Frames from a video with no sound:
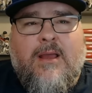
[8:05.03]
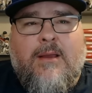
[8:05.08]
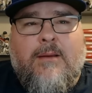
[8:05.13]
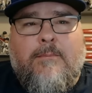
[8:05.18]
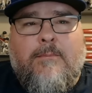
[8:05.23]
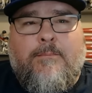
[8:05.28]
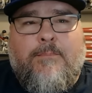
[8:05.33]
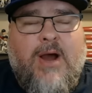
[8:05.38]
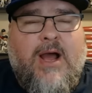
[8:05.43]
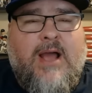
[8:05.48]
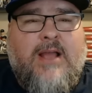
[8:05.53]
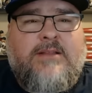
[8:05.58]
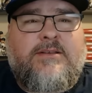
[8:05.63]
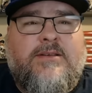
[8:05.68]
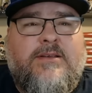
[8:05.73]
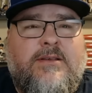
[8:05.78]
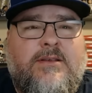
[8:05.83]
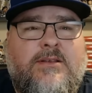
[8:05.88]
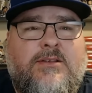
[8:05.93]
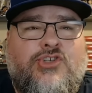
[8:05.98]

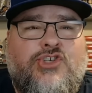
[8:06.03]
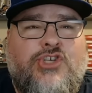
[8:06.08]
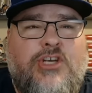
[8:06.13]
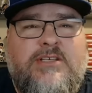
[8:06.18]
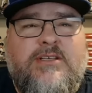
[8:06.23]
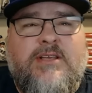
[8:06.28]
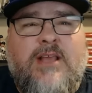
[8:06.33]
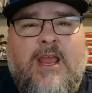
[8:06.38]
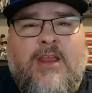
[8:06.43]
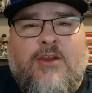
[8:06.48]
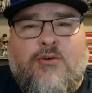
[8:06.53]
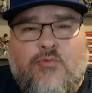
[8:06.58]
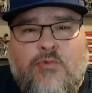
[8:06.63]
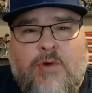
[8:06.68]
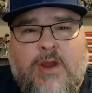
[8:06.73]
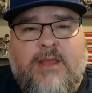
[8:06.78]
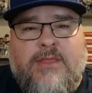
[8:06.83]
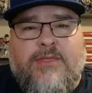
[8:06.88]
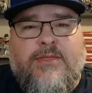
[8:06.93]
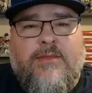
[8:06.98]
But just like
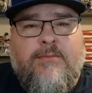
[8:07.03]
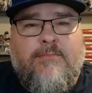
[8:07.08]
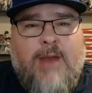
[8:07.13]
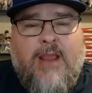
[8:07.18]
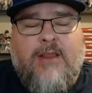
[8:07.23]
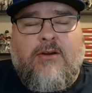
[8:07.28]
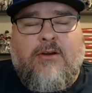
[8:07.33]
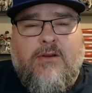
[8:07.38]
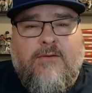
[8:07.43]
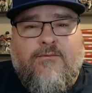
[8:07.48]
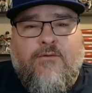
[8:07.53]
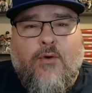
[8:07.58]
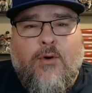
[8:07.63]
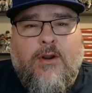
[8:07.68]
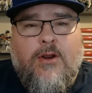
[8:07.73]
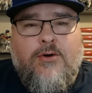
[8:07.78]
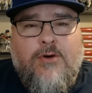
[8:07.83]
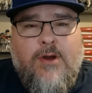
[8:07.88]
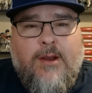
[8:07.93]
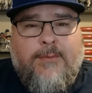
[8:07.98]
with Michael
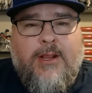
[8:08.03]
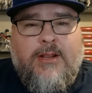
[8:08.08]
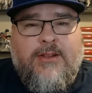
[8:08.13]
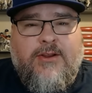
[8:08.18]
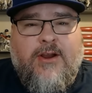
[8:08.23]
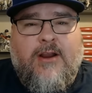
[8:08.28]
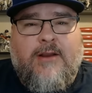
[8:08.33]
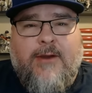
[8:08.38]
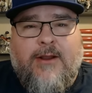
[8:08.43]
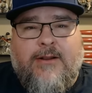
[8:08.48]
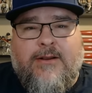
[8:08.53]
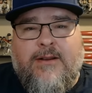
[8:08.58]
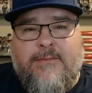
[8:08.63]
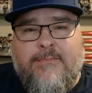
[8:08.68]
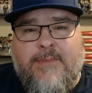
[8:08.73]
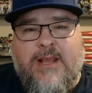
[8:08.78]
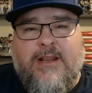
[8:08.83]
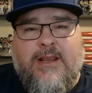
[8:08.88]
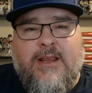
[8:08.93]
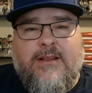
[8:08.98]
Conforto, who I'm going to talk about in a
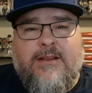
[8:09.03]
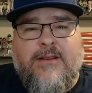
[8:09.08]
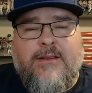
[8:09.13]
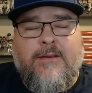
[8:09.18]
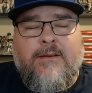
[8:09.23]
minute,